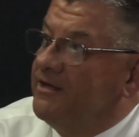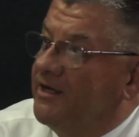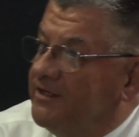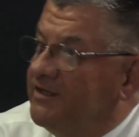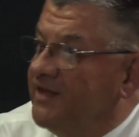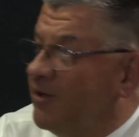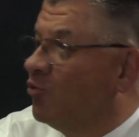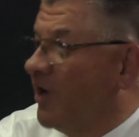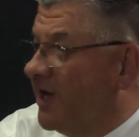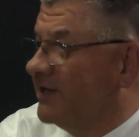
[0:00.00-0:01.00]
And then they
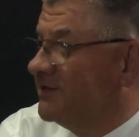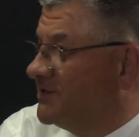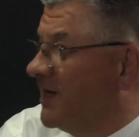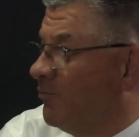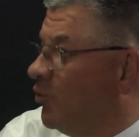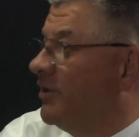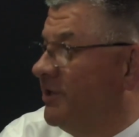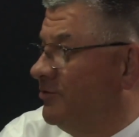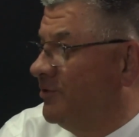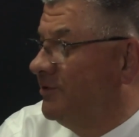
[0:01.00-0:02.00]
rank the top
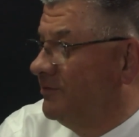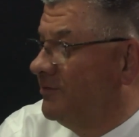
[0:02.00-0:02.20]
100.